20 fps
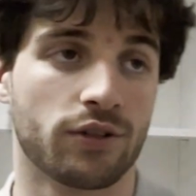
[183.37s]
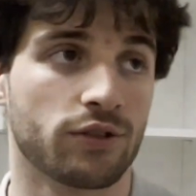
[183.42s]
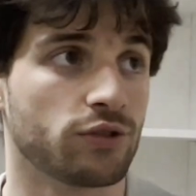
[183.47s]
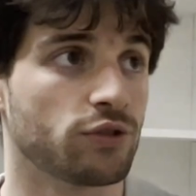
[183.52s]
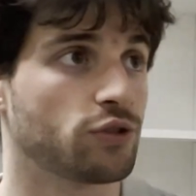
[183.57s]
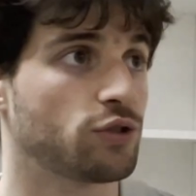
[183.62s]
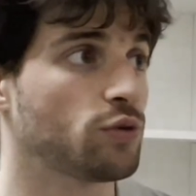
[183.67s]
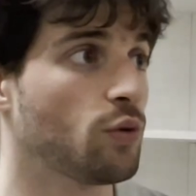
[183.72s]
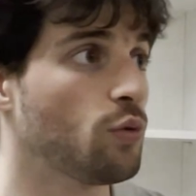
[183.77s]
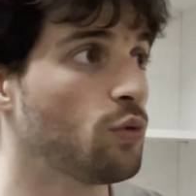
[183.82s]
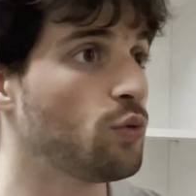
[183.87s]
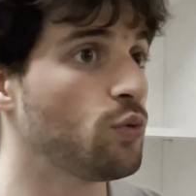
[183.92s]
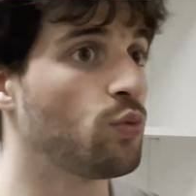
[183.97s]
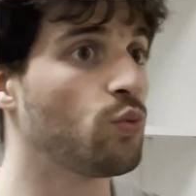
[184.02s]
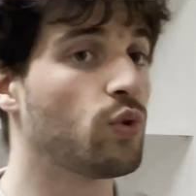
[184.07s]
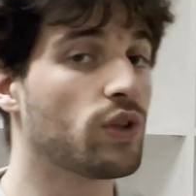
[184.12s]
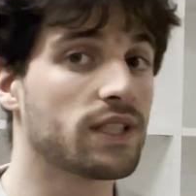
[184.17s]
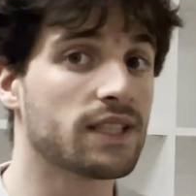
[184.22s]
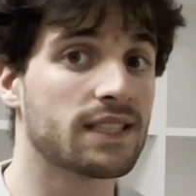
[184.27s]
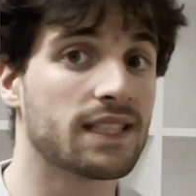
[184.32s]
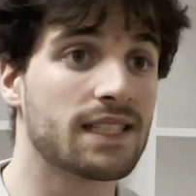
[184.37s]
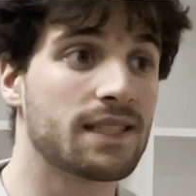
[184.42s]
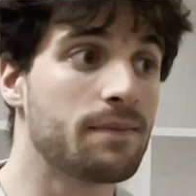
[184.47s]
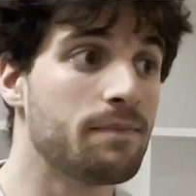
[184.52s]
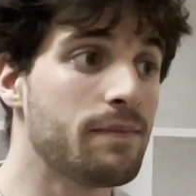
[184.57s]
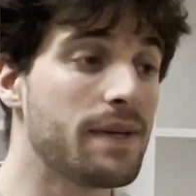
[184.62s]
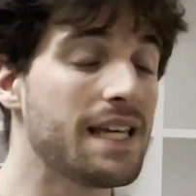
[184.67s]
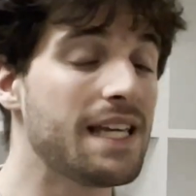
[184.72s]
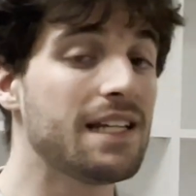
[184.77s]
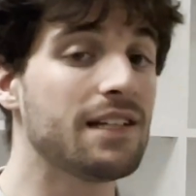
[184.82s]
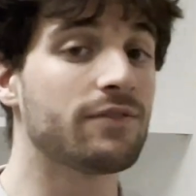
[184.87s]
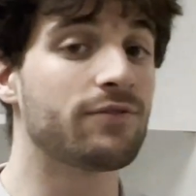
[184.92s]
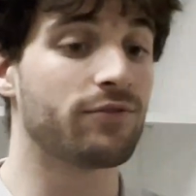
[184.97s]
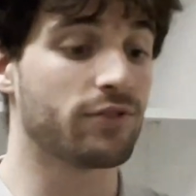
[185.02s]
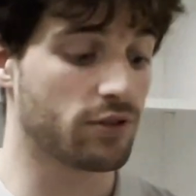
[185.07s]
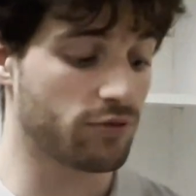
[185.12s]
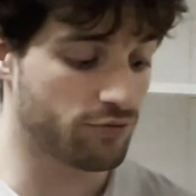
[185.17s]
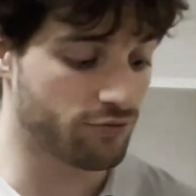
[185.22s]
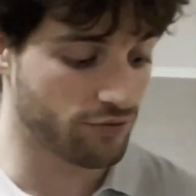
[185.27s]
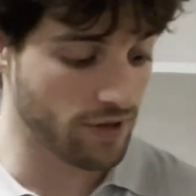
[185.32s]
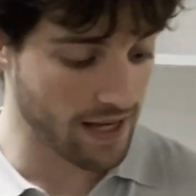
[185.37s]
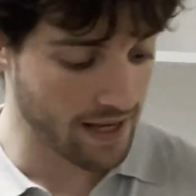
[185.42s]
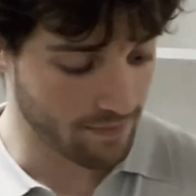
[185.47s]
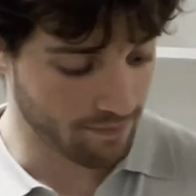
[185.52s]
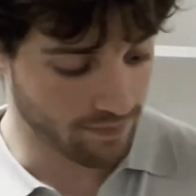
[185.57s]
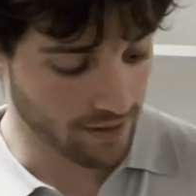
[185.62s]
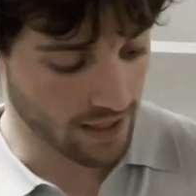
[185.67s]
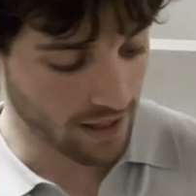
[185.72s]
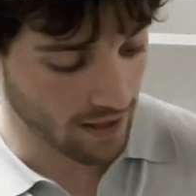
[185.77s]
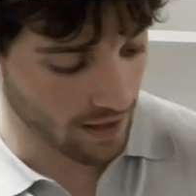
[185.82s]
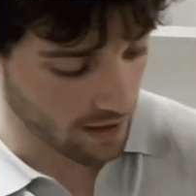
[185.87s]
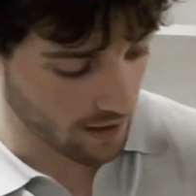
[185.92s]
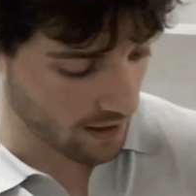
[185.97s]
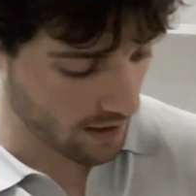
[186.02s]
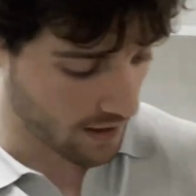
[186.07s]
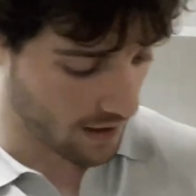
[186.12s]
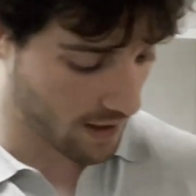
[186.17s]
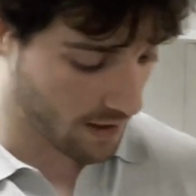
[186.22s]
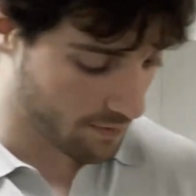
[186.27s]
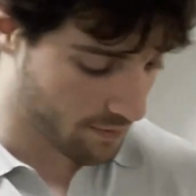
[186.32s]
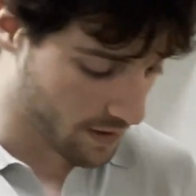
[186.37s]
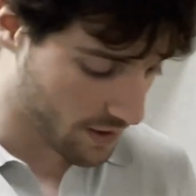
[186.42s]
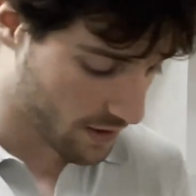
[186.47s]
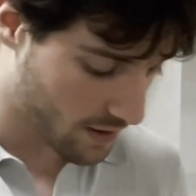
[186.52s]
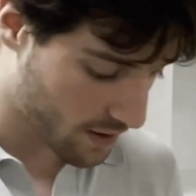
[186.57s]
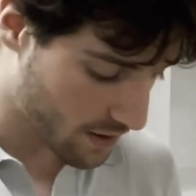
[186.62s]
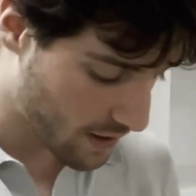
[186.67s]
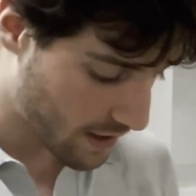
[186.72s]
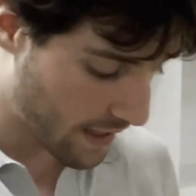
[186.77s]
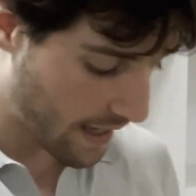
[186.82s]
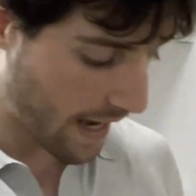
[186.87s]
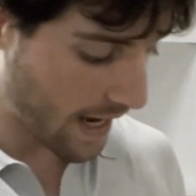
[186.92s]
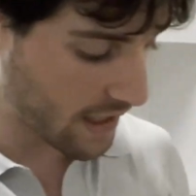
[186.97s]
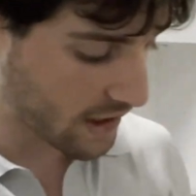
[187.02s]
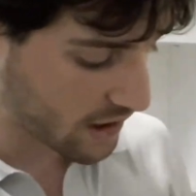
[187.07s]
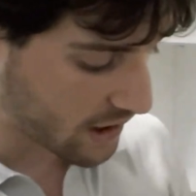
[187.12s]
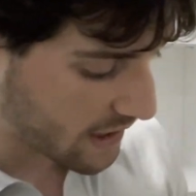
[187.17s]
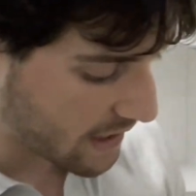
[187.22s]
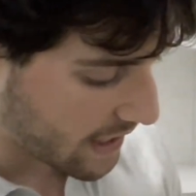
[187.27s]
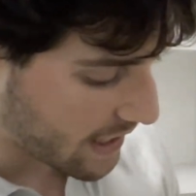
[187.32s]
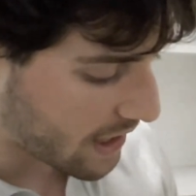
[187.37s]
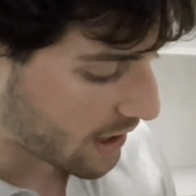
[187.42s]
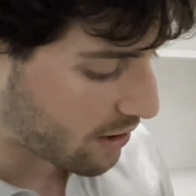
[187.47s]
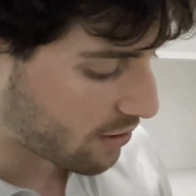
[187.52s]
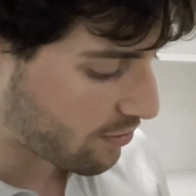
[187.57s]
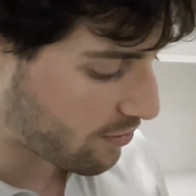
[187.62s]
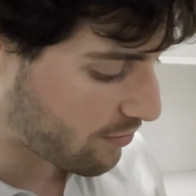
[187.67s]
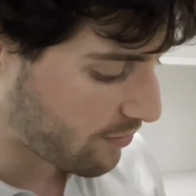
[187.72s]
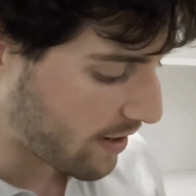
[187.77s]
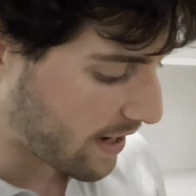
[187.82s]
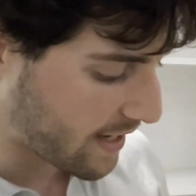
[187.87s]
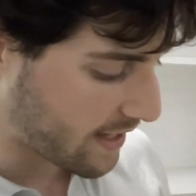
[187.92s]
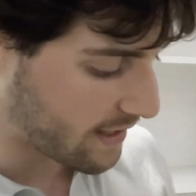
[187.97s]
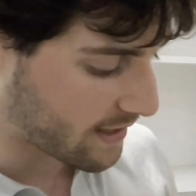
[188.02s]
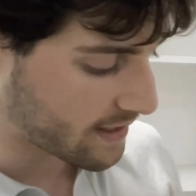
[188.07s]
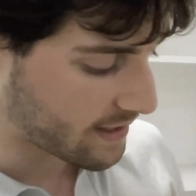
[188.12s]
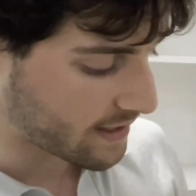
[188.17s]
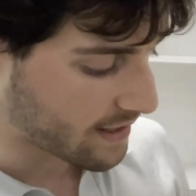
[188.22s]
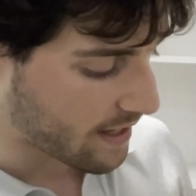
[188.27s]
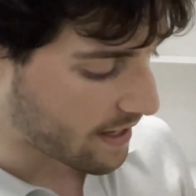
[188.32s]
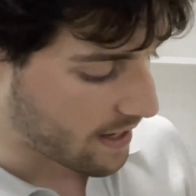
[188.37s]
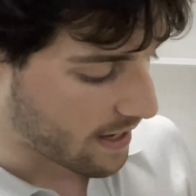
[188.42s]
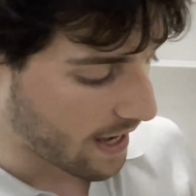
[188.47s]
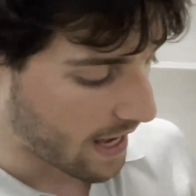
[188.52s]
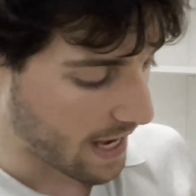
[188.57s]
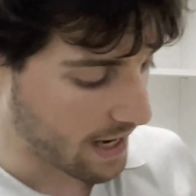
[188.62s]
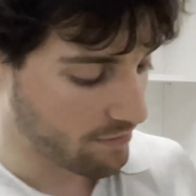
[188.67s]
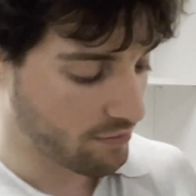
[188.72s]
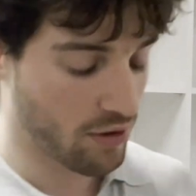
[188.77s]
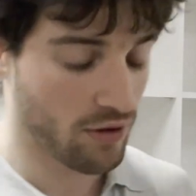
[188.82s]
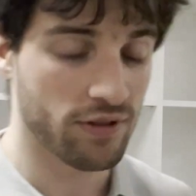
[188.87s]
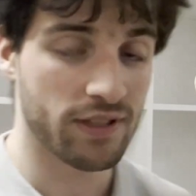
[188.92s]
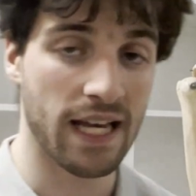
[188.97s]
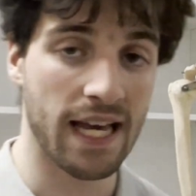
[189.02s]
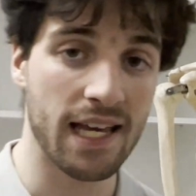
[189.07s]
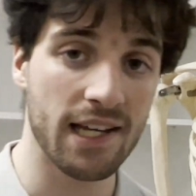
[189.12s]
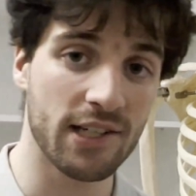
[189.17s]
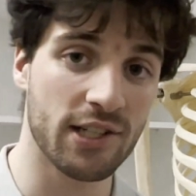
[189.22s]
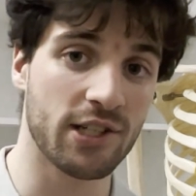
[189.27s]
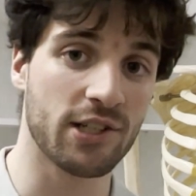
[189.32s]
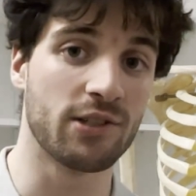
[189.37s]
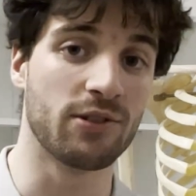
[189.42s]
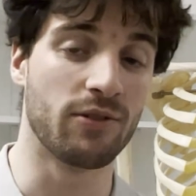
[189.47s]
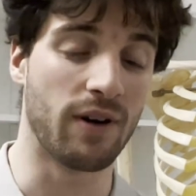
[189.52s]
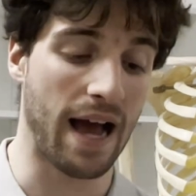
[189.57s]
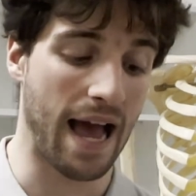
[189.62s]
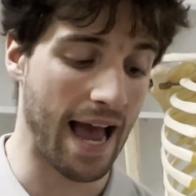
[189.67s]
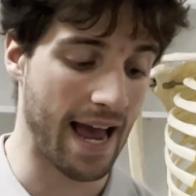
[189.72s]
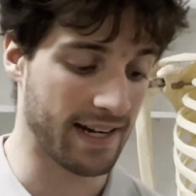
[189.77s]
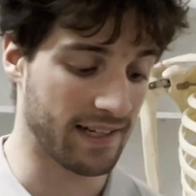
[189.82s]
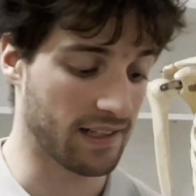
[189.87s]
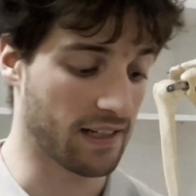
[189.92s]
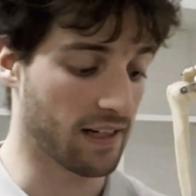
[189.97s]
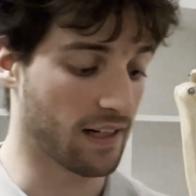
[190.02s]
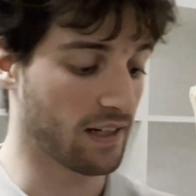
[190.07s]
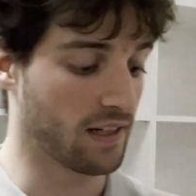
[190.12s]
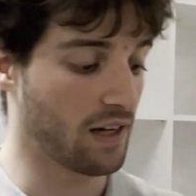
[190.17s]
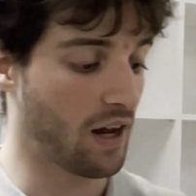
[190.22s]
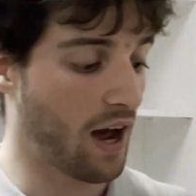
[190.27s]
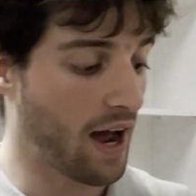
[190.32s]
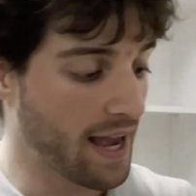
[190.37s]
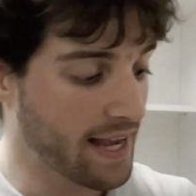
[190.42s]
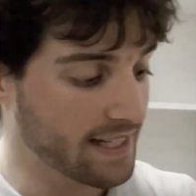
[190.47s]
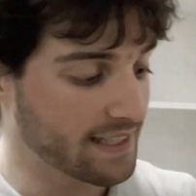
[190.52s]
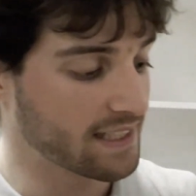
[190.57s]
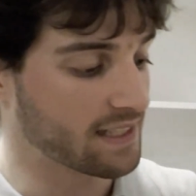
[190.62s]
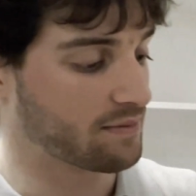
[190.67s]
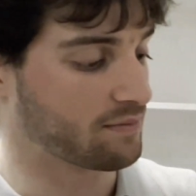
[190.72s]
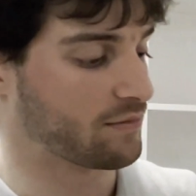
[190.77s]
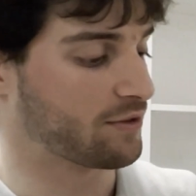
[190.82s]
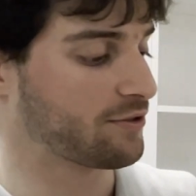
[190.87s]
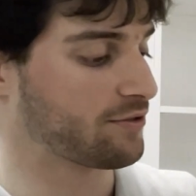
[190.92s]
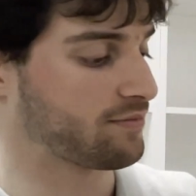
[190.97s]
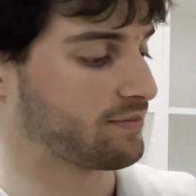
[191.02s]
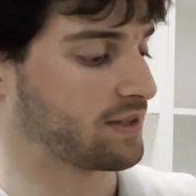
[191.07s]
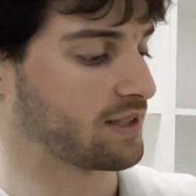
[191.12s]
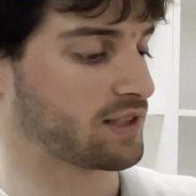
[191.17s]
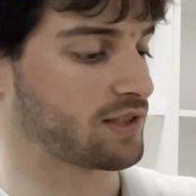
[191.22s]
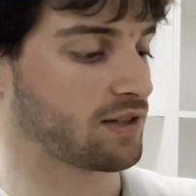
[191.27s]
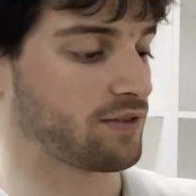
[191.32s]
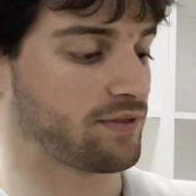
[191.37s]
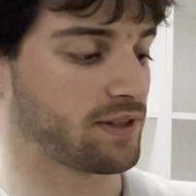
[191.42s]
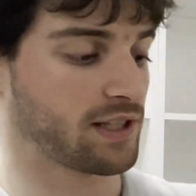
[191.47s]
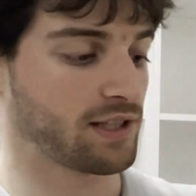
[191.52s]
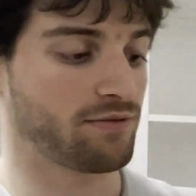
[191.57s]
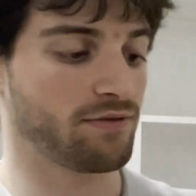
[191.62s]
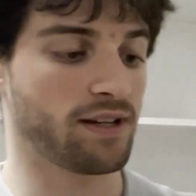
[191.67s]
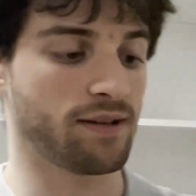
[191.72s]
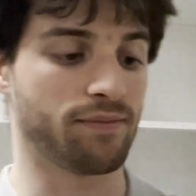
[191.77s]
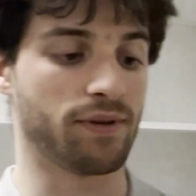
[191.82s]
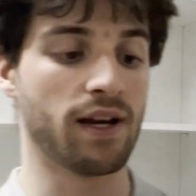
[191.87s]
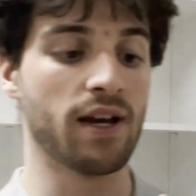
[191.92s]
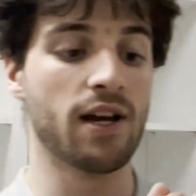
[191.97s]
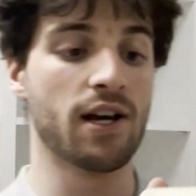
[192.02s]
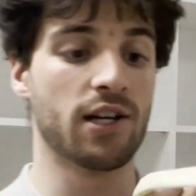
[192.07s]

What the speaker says: So what does this mean for the rib? Actually, it creates a rotational and gliding movement of this rib.